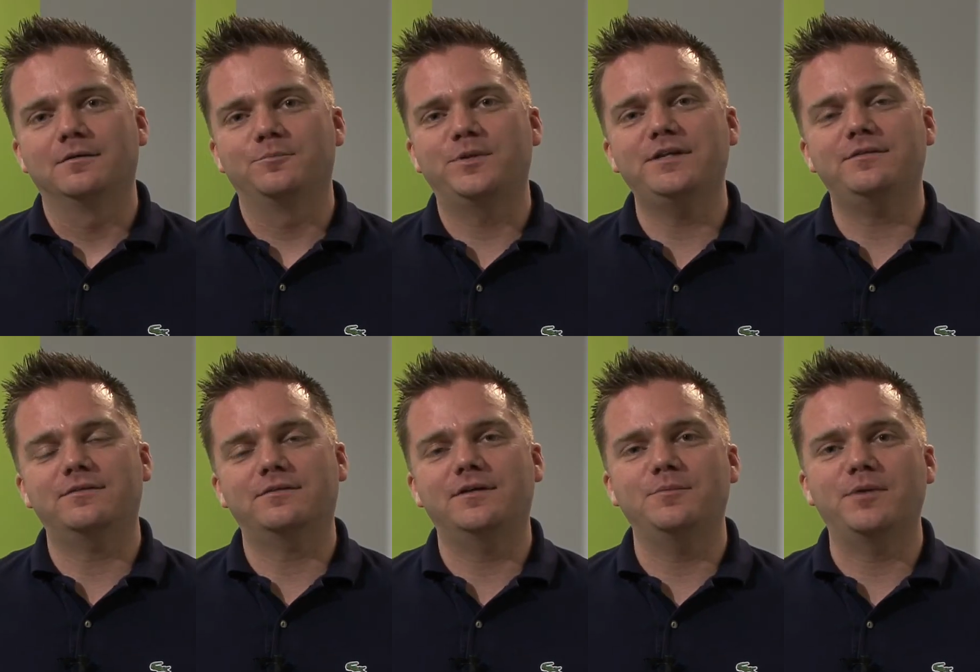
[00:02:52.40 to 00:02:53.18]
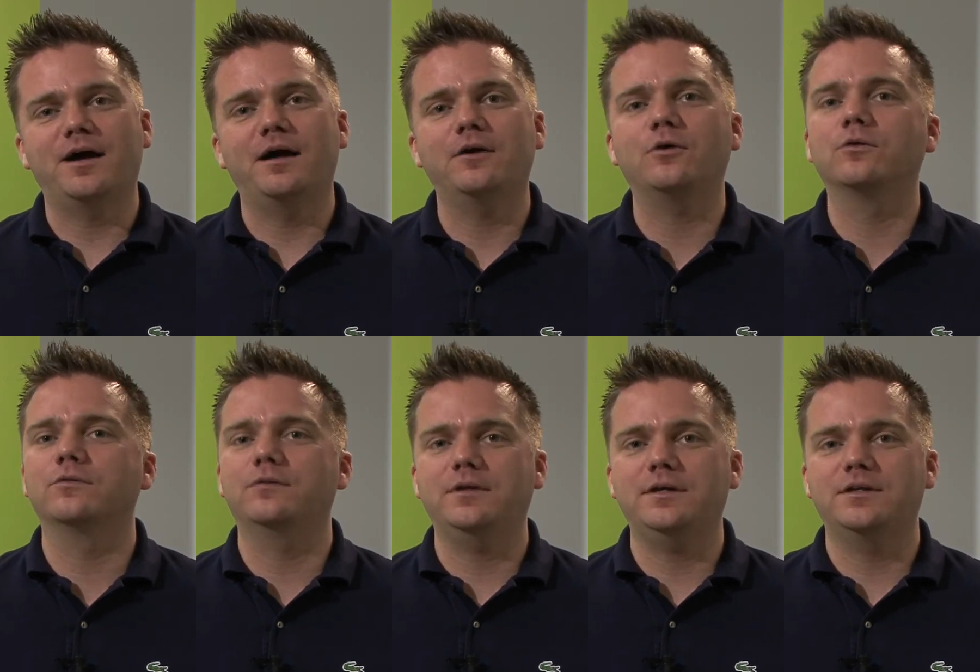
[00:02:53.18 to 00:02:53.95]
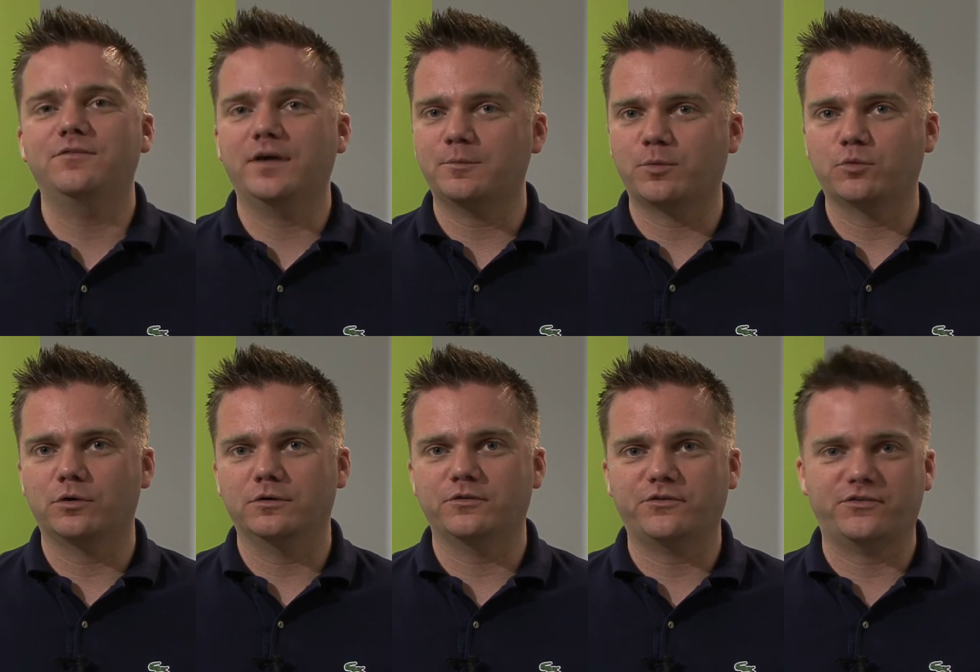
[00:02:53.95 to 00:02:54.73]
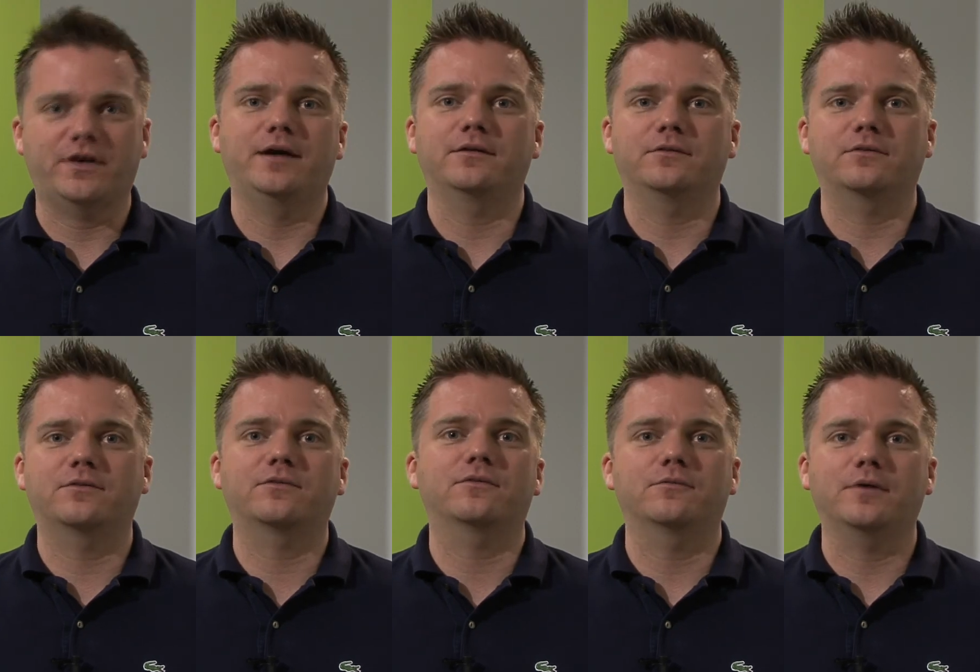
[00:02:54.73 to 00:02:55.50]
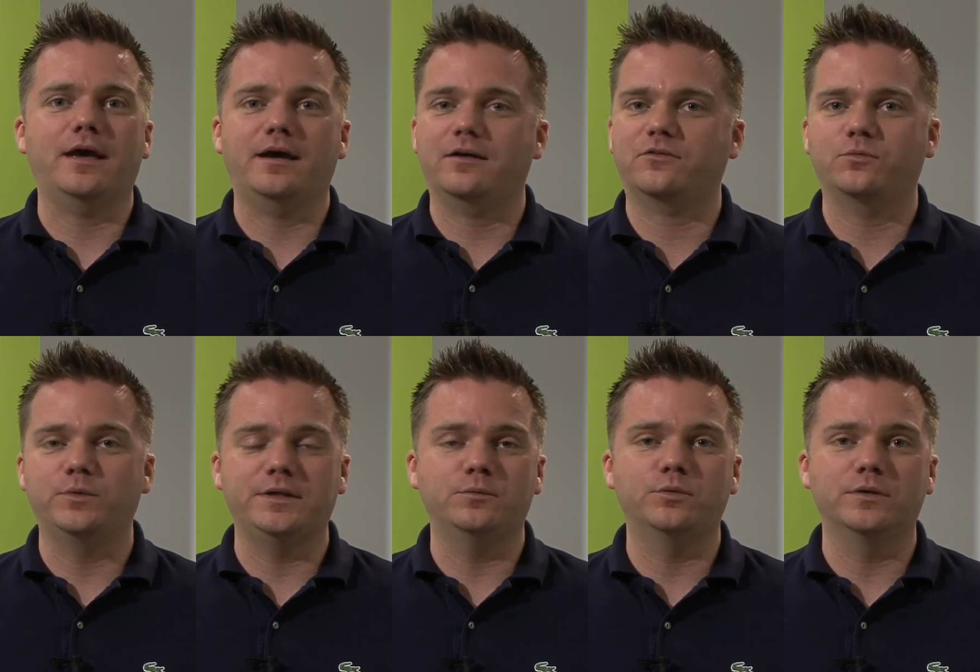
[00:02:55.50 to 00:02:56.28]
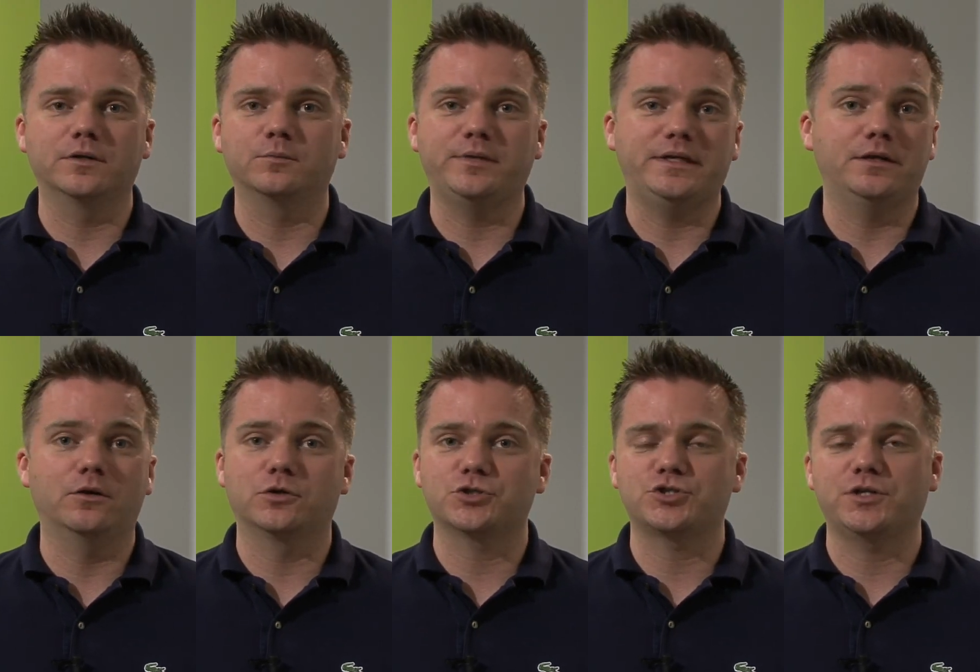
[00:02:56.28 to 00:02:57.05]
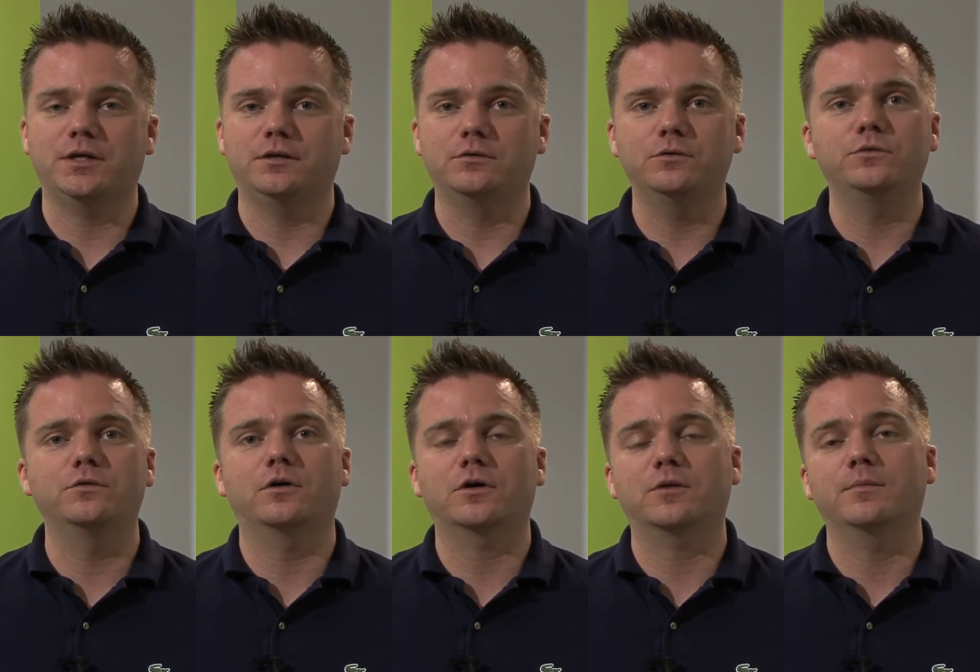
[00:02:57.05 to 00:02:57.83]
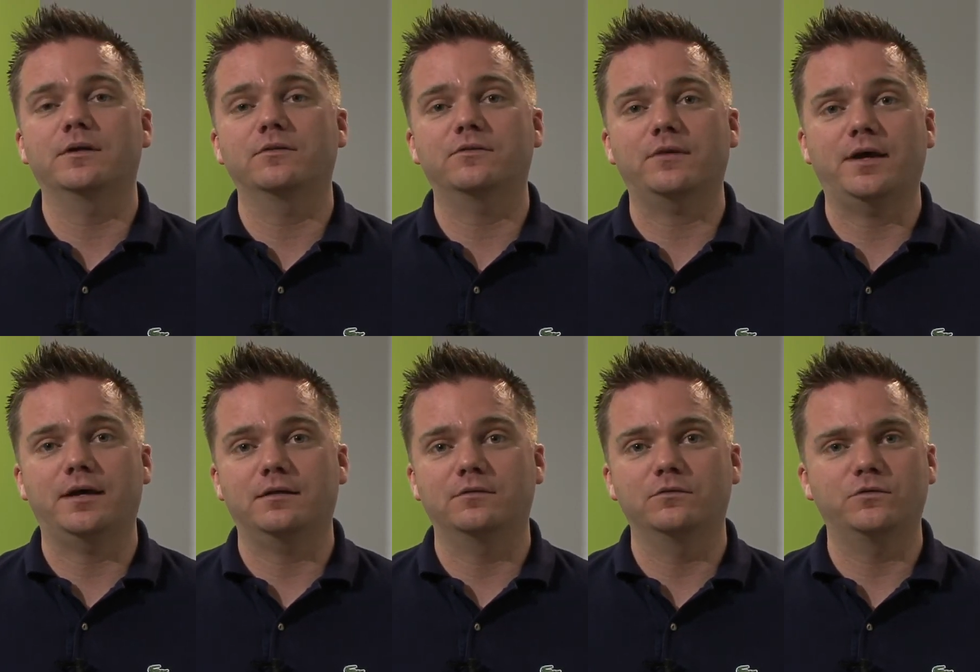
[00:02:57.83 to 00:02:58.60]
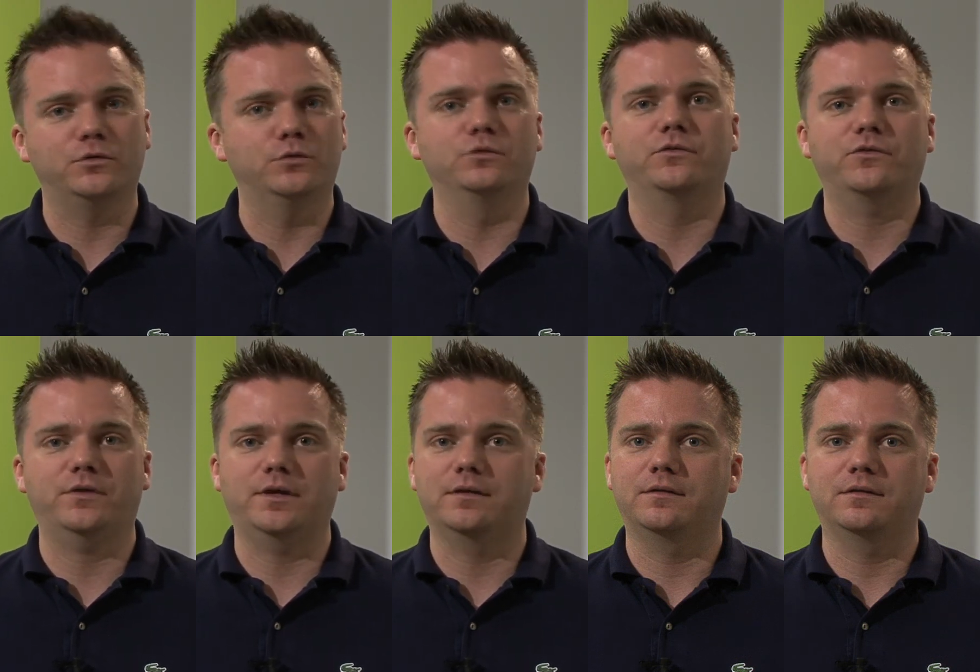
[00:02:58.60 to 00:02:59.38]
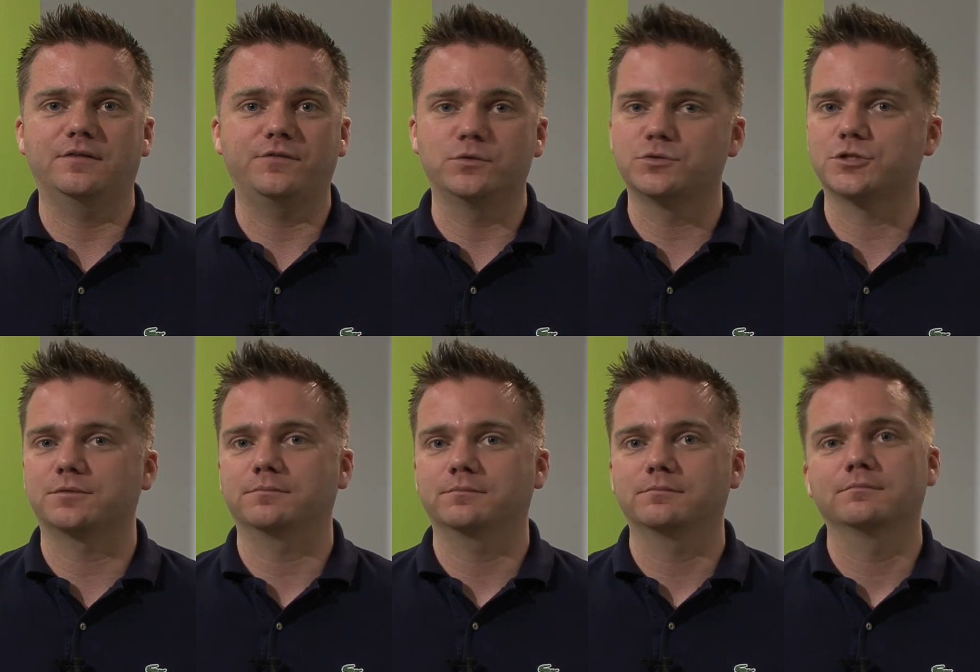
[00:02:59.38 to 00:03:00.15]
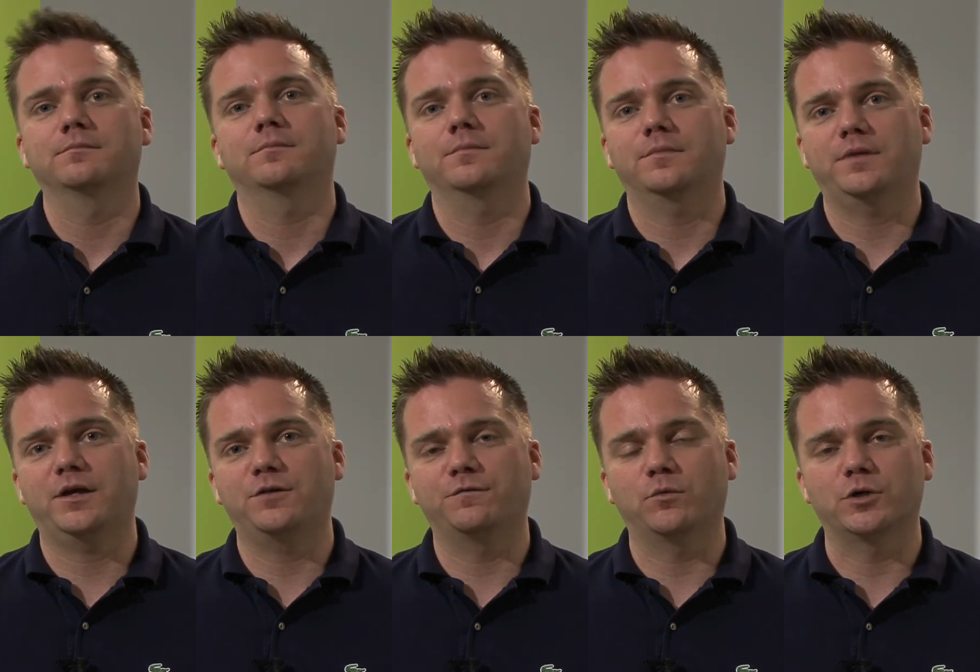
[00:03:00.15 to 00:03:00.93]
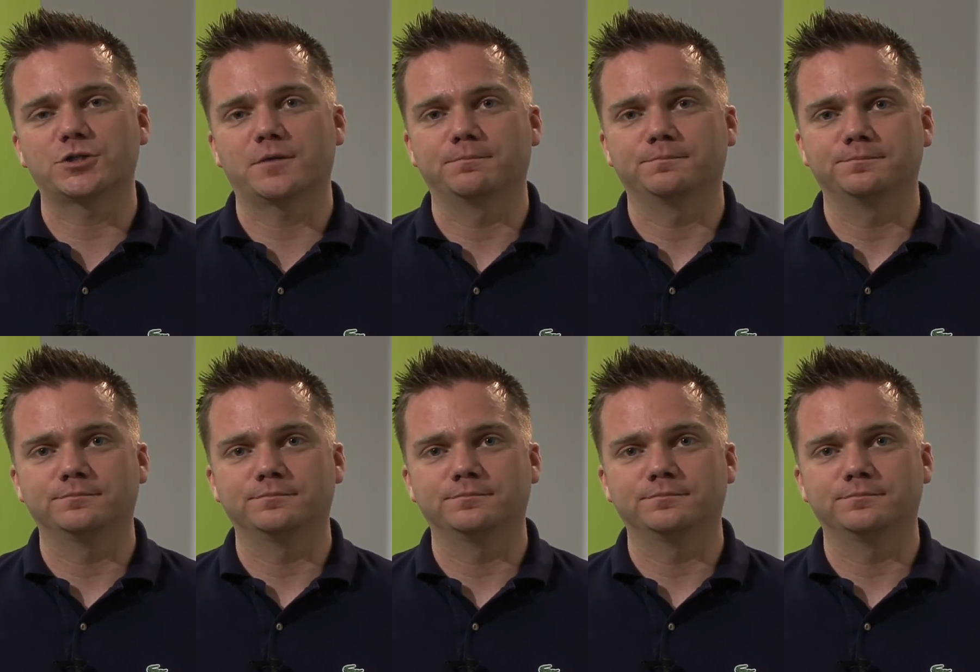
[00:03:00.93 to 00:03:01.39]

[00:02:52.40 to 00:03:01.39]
Please keep an eye on the Developer World site as we will be launching new documents and tools in the future. Thank you for watching.